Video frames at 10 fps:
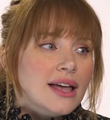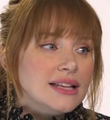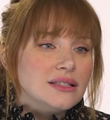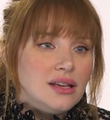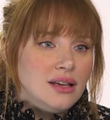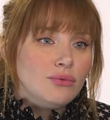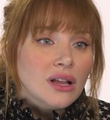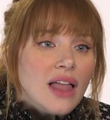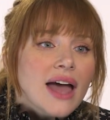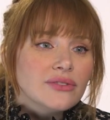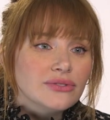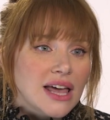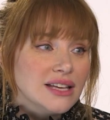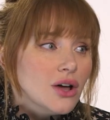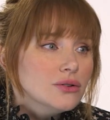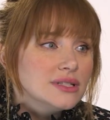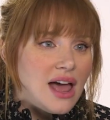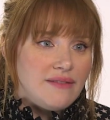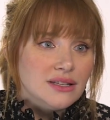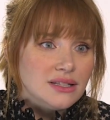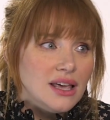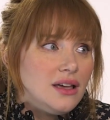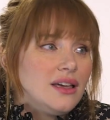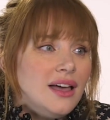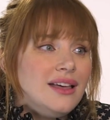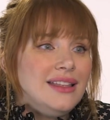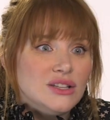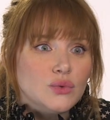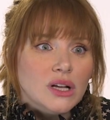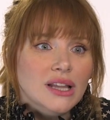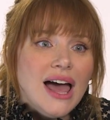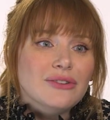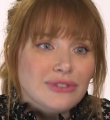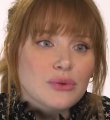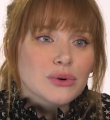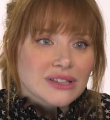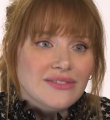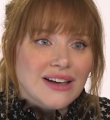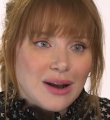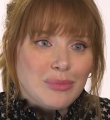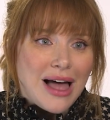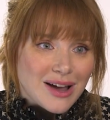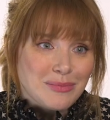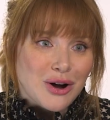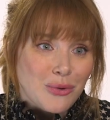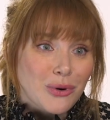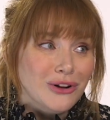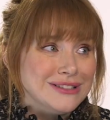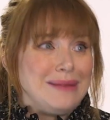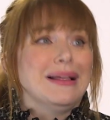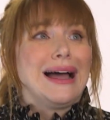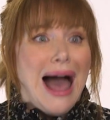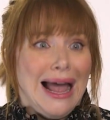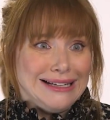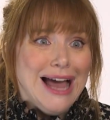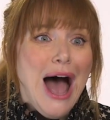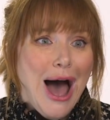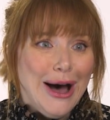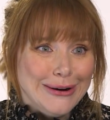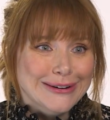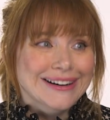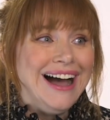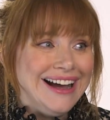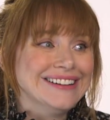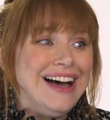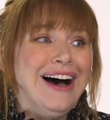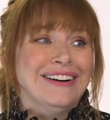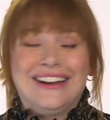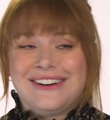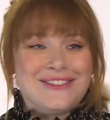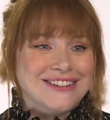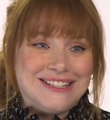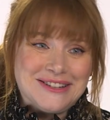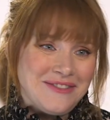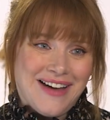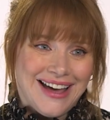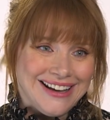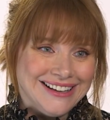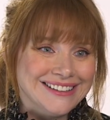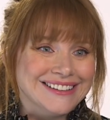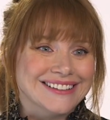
it's real life, like nosedive. It's like, it's real life. Like we're living in a Black Mirror world. And I'm like, I know, I know. I don't know what to do about it.